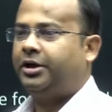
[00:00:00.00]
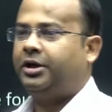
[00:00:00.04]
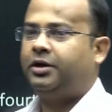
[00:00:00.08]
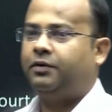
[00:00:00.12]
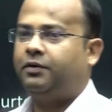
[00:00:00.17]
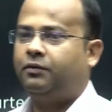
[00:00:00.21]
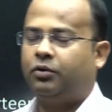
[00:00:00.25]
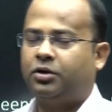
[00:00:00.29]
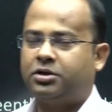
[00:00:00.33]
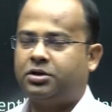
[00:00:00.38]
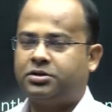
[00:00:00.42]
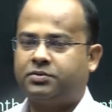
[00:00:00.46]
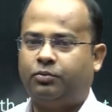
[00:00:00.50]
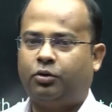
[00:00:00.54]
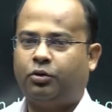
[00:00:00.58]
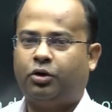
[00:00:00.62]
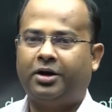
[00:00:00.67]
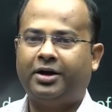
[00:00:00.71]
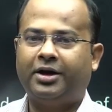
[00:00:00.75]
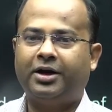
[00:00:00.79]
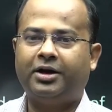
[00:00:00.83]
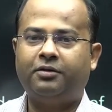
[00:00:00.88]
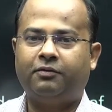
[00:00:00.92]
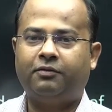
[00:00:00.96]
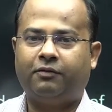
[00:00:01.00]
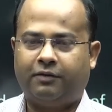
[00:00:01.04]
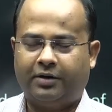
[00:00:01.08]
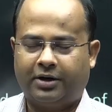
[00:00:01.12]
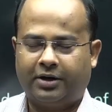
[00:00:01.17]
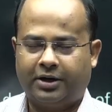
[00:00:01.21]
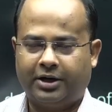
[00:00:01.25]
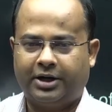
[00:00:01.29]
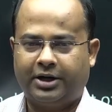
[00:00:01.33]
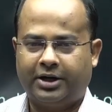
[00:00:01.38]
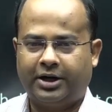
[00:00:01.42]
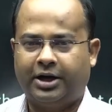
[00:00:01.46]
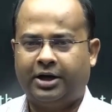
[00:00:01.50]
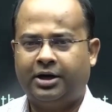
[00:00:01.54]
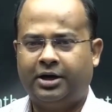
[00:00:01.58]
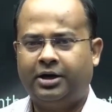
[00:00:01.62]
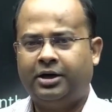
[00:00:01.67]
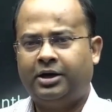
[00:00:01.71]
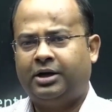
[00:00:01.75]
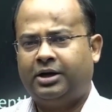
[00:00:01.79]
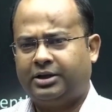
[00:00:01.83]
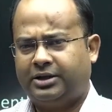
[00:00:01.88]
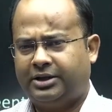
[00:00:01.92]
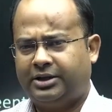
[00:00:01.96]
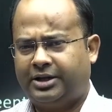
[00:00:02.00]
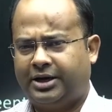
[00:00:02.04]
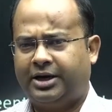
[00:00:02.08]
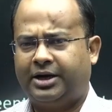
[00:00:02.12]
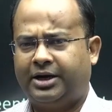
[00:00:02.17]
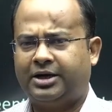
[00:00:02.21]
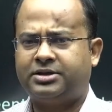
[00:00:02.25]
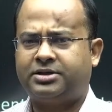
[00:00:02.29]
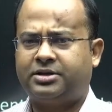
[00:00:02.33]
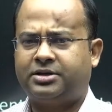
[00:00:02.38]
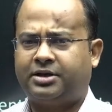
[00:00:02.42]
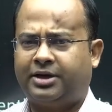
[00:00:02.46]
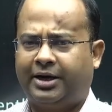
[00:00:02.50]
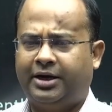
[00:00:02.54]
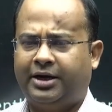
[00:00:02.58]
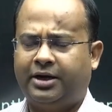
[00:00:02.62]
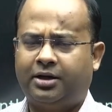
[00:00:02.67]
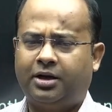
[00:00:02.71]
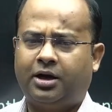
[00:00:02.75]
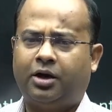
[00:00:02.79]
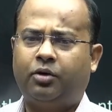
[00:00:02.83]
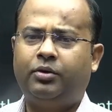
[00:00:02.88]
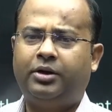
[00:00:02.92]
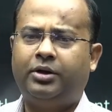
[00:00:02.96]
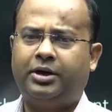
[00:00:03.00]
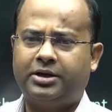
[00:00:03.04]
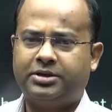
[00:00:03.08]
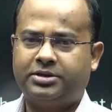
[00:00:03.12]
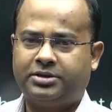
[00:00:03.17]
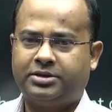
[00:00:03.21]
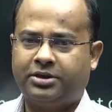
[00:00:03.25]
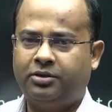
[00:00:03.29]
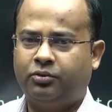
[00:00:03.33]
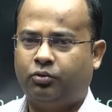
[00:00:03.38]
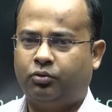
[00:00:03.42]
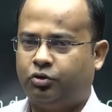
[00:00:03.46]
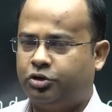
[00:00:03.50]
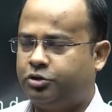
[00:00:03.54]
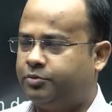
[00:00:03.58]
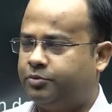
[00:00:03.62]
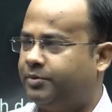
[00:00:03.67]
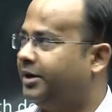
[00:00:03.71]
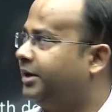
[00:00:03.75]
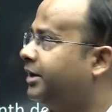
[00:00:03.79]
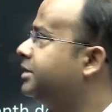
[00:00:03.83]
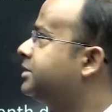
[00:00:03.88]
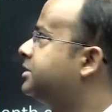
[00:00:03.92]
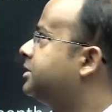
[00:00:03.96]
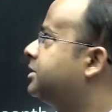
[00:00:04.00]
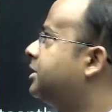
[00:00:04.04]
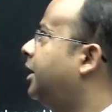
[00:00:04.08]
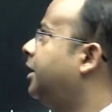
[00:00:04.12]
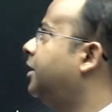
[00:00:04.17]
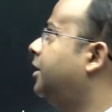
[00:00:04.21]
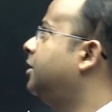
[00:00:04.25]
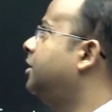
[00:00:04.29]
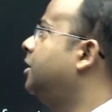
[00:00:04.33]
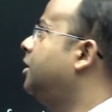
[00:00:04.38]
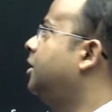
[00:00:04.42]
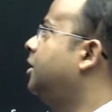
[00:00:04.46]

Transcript: he was born in Fargana, that is right now it is in Uzbekistan.